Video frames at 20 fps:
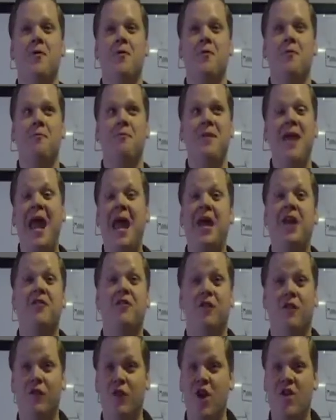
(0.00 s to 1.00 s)
negative
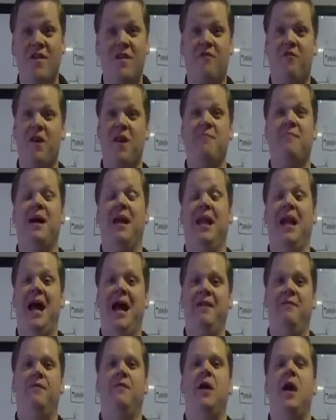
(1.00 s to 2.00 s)
review I've ever read in my
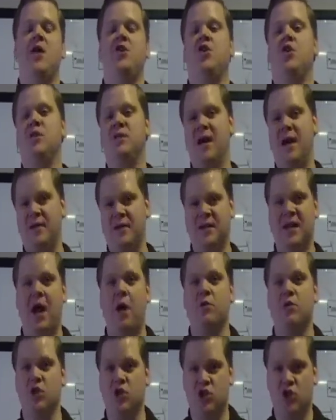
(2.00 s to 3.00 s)
life. It turns out this guy
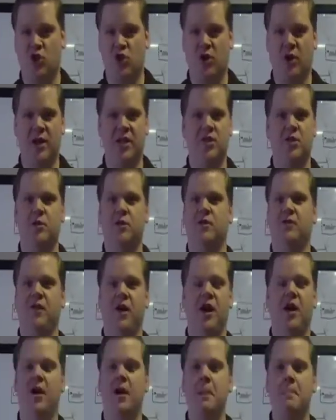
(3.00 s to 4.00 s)
was a journalist, so he's a
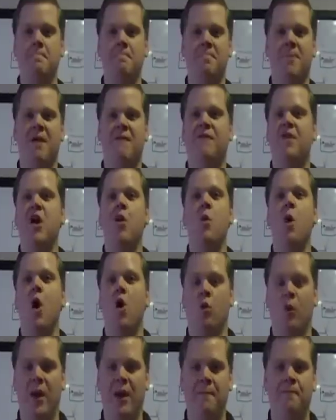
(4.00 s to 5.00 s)
very, very well
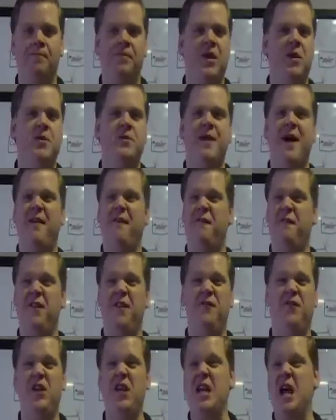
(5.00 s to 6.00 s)
written. It was about
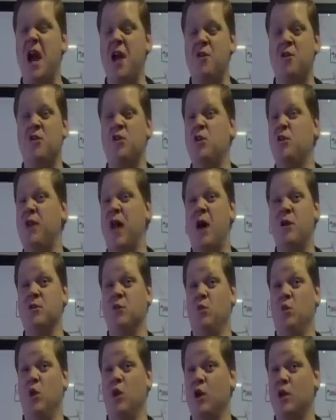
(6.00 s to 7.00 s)
1,500,
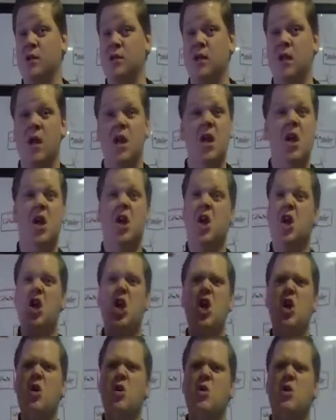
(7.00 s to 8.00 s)
2,000 words.
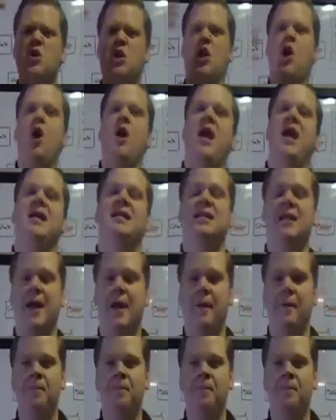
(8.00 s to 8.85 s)
Huge, long essay.